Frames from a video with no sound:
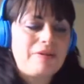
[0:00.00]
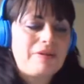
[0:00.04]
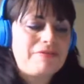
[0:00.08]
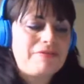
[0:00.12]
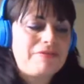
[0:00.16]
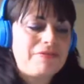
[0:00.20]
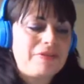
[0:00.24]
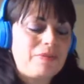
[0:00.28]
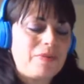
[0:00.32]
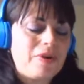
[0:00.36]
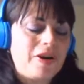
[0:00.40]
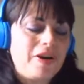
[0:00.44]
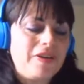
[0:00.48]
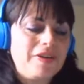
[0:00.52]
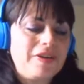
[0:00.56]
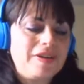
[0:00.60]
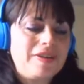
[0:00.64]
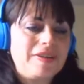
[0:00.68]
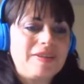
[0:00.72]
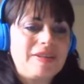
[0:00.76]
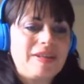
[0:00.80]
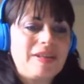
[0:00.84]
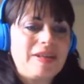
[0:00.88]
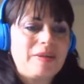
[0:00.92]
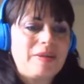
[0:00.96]

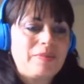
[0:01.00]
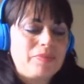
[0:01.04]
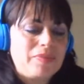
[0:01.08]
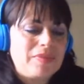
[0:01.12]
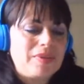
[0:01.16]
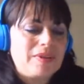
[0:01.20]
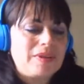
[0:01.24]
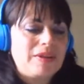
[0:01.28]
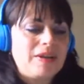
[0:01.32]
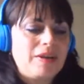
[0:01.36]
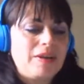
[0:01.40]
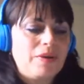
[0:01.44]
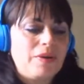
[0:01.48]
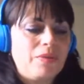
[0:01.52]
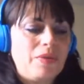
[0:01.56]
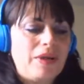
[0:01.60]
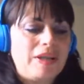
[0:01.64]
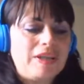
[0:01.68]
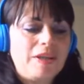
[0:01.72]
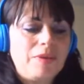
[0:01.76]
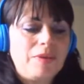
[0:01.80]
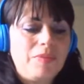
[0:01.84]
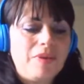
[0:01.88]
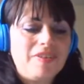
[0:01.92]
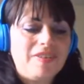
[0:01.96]
everyone.
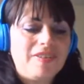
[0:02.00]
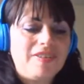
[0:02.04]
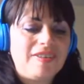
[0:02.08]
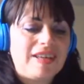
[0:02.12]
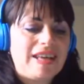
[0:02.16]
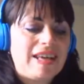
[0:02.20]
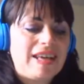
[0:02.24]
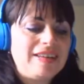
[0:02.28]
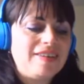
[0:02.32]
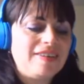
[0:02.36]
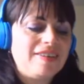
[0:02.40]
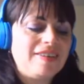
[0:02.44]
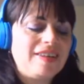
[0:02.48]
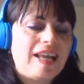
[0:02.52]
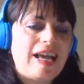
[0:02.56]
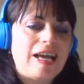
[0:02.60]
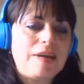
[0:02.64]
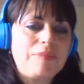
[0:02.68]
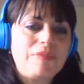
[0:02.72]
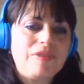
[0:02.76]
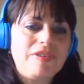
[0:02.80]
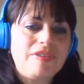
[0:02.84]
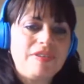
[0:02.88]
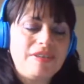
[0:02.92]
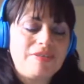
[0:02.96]
Welcome once again to
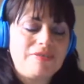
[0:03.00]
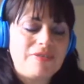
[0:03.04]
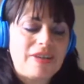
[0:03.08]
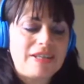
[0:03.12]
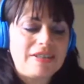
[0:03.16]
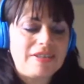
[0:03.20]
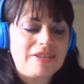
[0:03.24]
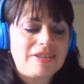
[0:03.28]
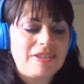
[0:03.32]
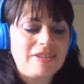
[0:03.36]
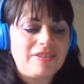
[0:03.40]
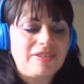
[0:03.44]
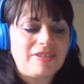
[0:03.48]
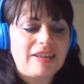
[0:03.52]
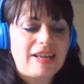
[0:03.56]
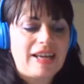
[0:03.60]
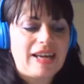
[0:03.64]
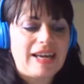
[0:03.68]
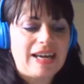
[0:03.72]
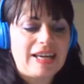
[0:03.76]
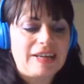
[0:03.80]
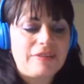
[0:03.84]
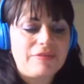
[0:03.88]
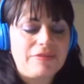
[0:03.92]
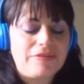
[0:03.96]
Libraries Adventures
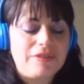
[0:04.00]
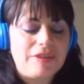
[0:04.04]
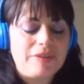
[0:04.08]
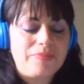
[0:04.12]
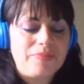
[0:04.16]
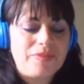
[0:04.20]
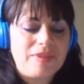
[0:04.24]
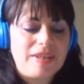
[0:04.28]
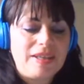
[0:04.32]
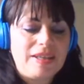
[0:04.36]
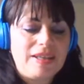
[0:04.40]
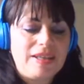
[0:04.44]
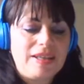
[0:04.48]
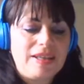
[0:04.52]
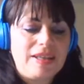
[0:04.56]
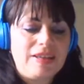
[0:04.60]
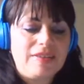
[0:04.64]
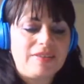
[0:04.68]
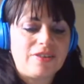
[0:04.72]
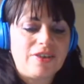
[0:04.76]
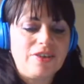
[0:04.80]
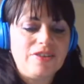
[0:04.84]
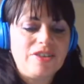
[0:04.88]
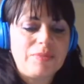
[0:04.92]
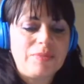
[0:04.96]
Live.
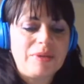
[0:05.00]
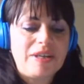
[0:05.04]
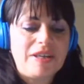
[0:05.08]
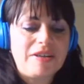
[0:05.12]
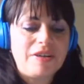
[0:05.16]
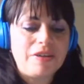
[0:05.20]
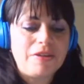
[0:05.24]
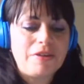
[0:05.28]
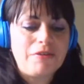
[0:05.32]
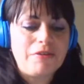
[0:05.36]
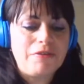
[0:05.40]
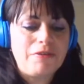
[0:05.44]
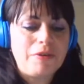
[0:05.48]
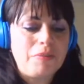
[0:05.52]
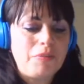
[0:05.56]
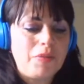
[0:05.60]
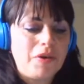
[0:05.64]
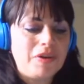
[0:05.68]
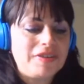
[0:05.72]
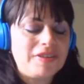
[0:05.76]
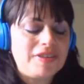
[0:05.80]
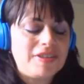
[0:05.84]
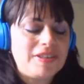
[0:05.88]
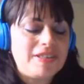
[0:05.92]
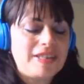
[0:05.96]
It's going to be another fun
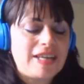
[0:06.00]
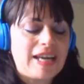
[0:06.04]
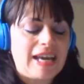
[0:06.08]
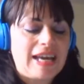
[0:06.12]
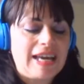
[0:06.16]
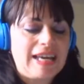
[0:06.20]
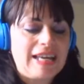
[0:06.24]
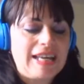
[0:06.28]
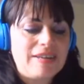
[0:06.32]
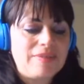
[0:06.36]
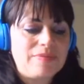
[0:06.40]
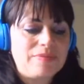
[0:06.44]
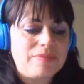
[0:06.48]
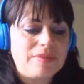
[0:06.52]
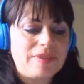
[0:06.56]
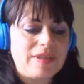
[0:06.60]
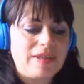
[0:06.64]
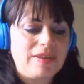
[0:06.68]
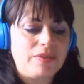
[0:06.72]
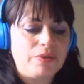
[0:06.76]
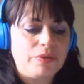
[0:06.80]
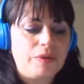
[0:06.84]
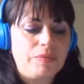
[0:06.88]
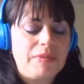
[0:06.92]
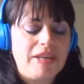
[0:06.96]
one today
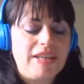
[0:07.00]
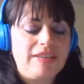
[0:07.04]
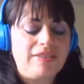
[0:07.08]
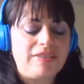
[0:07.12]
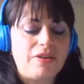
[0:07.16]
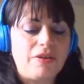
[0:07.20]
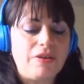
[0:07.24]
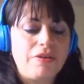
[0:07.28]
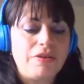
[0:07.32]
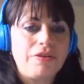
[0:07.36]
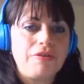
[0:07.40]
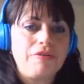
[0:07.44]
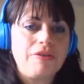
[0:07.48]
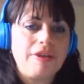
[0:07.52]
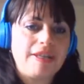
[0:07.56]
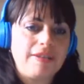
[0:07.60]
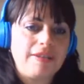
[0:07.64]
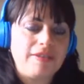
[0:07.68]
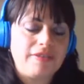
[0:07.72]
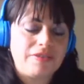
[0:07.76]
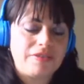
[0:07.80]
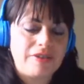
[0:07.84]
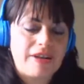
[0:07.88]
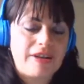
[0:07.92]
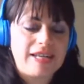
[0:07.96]
as we meet author
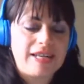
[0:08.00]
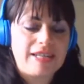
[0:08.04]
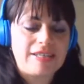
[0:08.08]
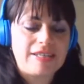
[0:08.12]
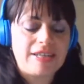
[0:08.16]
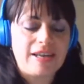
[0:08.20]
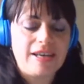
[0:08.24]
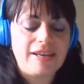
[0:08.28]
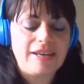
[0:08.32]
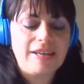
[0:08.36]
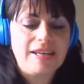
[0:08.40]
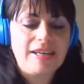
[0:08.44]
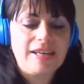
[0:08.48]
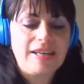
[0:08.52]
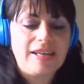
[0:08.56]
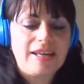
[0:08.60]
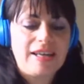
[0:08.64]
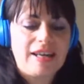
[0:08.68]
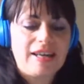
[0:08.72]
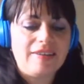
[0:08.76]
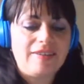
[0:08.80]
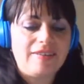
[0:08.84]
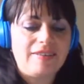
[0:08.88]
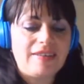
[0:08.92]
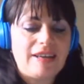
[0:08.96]
illustrator
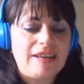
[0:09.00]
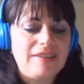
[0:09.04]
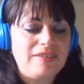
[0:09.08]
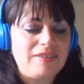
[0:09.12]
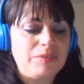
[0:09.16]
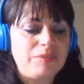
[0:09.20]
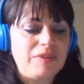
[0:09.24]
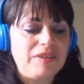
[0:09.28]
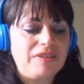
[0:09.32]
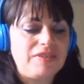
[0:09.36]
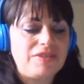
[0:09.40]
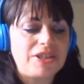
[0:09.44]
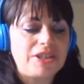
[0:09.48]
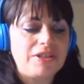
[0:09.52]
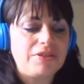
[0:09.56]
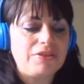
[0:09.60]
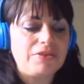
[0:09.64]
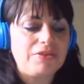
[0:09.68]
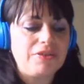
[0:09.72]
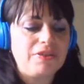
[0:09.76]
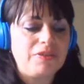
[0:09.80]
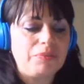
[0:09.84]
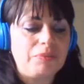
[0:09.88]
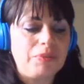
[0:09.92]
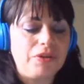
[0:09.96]
and Sainsbury's
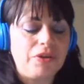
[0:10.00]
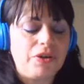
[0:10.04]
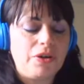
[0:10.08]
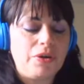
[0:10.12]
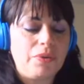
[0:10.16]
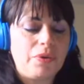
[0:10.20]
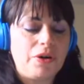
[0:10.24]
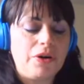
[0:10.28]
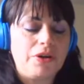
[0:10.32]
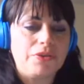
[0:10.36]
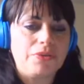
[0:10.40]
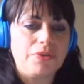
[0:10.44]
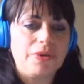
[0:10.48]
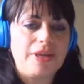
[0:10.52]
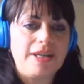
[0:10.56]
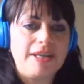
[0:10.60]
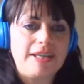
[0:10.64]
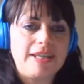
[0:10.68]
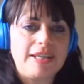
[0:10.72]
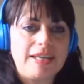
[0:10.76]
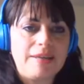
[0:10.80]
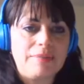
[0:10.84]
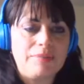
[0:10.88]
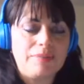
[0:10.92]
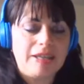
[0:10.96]
Children's Book Award
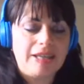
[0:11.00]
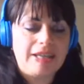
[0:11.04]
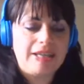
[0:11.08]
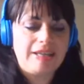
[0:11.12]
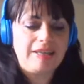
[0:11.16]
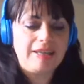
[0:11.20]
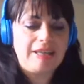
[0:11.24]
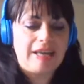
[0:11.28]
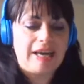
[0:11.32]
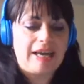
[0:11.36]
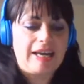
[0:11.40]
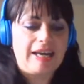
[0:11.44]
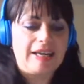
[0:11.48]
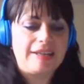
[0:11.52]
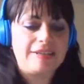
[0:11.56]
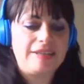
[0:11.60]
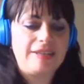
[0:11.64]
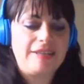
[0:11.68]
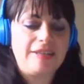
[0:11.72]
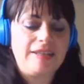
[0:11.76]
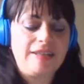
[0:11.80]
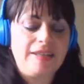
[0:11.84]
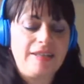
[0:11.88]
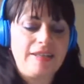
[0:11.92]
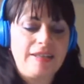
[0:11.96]
winner Kim Hillyard.
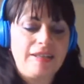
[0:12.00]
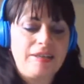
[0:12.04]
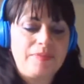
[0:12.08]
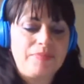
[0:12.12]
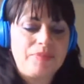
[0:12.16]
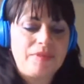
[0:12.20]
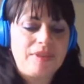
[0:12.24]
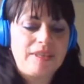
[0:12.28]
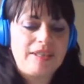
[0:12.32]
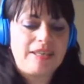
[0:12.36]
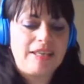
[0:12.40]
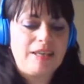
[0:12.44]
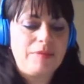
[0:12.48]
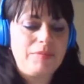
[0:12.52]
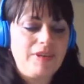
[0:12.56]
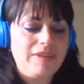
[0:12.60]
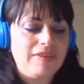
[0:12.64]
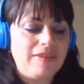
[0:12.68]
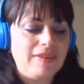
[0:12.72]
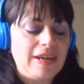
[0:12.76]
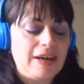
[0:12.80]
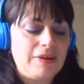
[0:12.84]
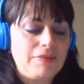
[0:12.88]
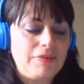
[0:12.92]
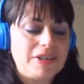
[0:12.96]
Kim
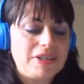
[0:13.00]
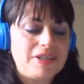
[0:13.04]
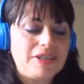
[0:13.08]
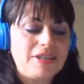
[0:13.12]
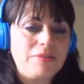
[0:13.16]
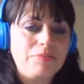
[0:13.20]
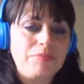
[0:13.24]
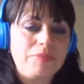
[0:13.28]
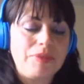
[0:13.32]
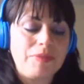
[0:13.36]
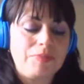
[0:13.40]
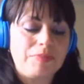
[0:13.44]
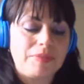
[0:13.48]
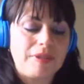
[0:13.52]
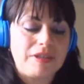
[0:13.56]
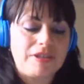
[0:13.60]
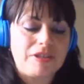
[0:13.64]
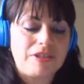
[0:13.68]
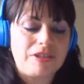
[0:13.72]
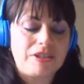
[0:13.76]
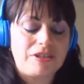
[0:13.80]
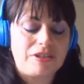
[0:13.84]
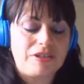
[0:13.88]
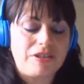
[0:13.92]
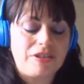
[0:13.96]
has now written and
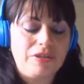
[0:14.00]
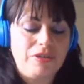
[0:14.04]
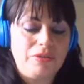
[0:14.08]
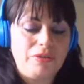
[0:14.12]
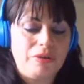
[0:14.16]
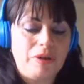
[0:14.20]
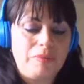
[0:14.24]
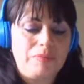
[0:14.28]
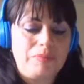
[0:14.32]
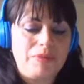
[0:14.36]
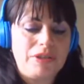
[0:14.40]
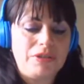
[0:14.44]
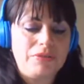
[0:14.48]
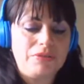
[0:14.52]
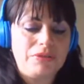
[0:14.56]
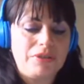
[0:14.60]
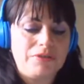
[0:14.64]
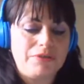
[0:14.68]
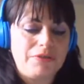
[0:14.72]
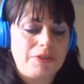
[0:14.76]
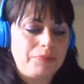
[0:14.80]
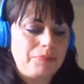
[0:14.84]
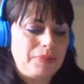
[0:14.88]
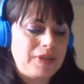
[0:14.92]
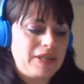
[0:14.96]
published 2
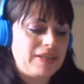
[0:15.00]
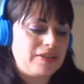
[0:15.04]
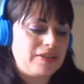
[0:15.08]
beautiful